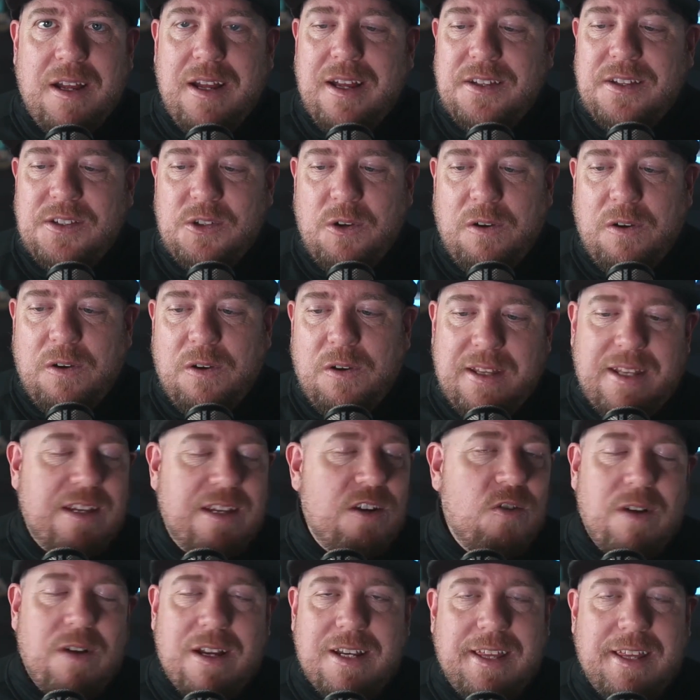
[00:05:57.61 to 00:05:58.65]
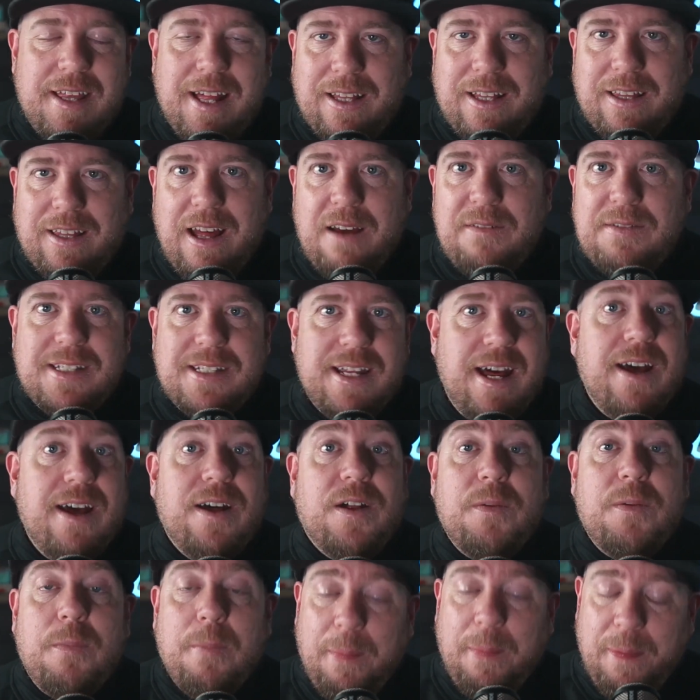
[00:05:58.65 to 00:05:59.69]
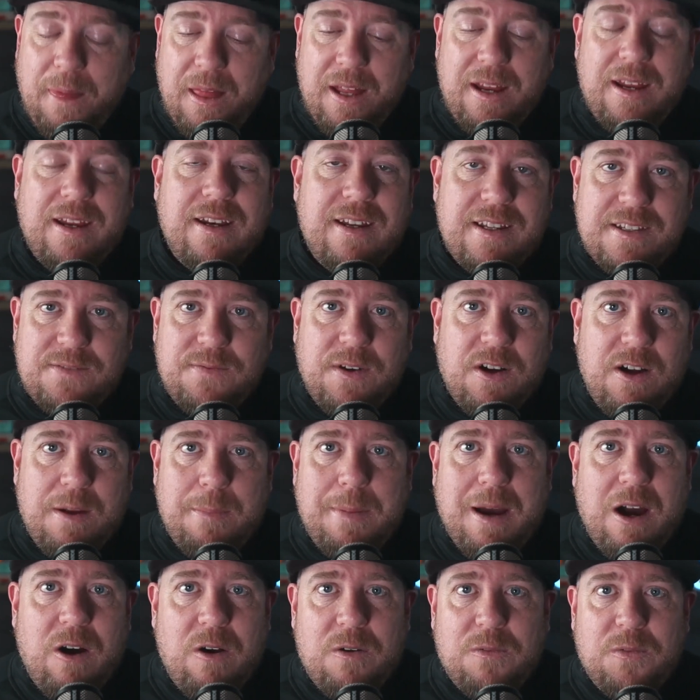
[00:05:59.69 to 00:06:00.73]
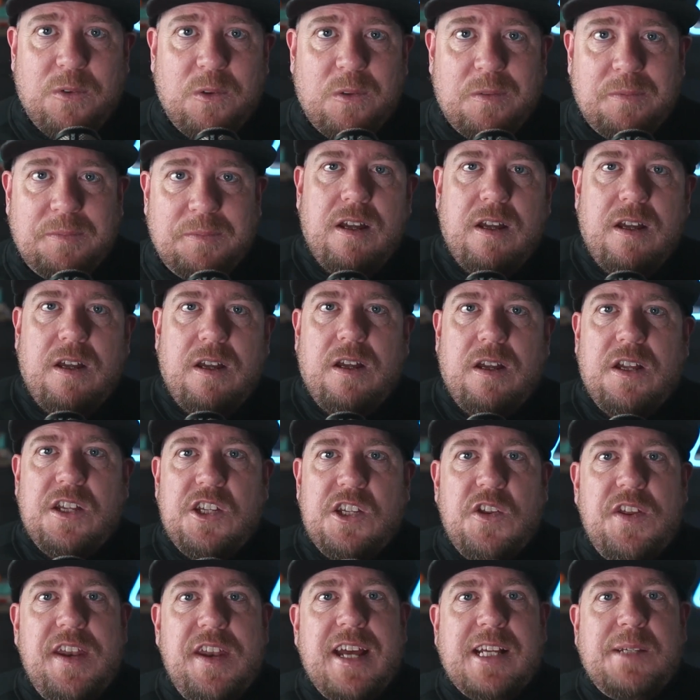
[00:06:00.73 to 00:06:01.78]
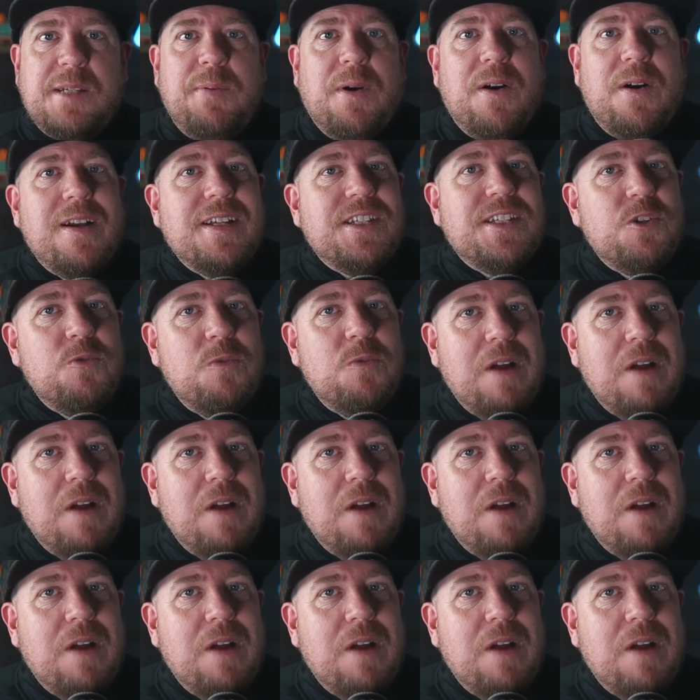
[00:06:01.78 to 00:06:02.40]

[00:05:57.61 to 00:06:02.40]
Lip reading: So if you're into that lifestyle, it is very powerful. So the next part is you